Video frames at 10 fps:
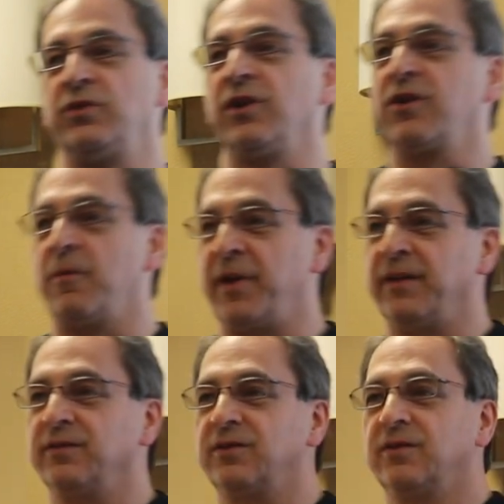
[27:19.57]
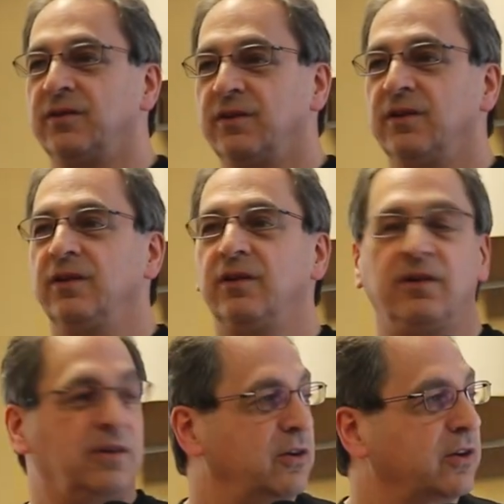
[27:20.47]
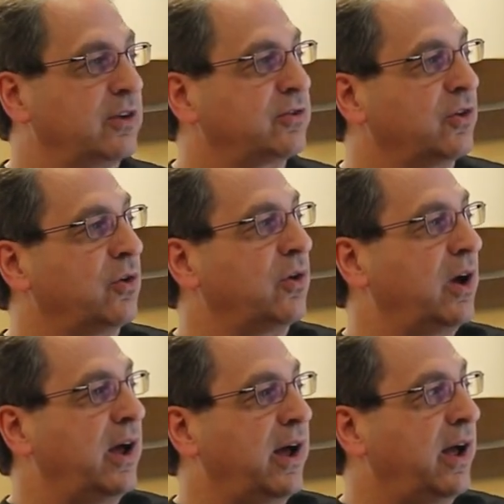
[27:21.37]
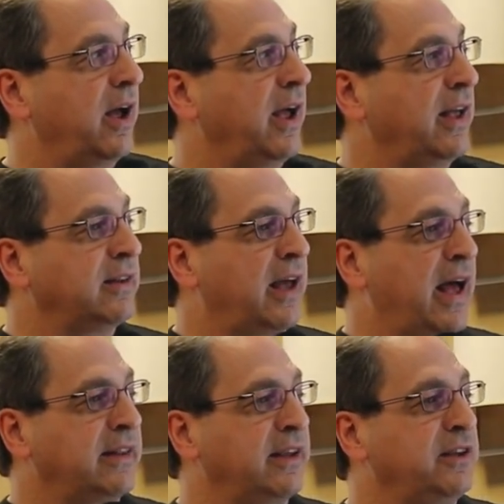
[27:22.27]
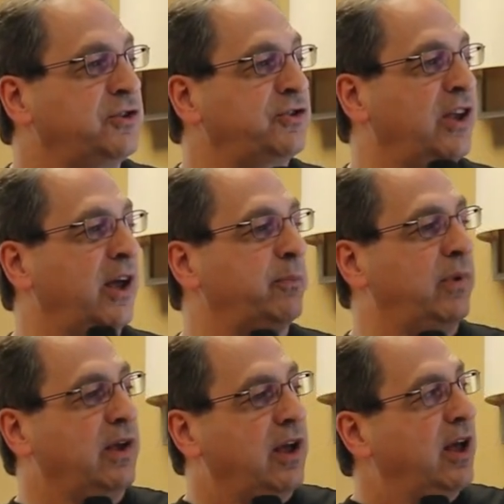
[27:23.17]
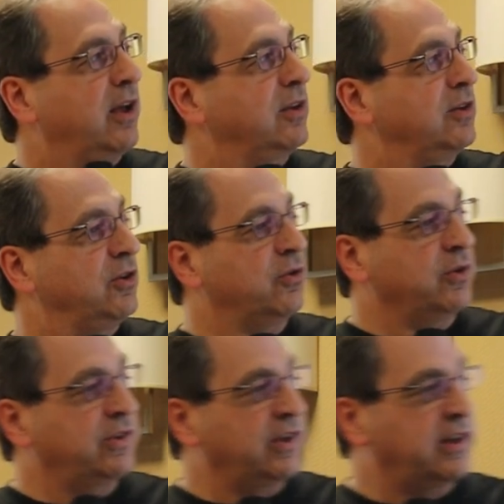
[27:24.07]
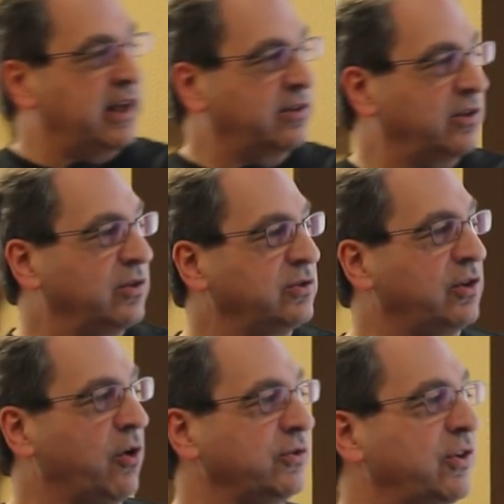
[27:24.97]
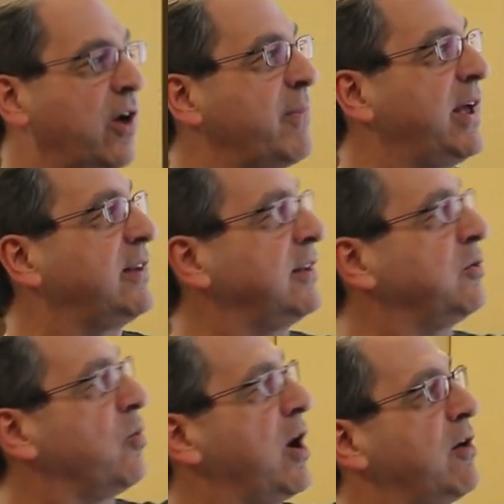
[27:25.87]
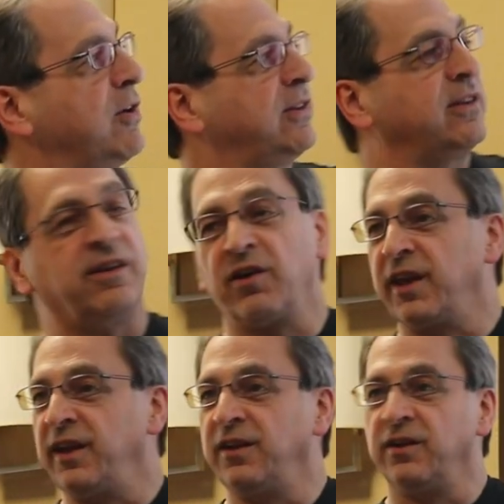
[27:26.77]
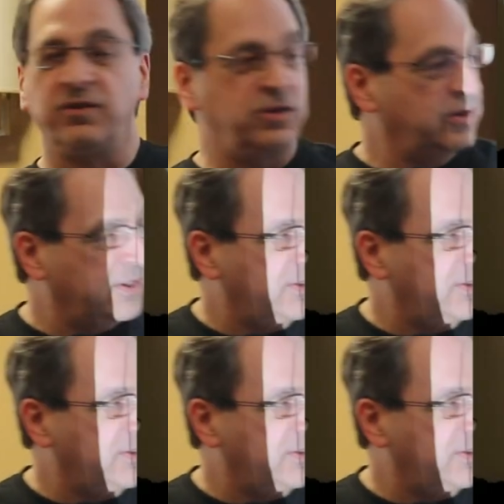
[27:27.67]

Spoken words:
the command. Okay, so and at each step, you will see that those commands and where it's located, the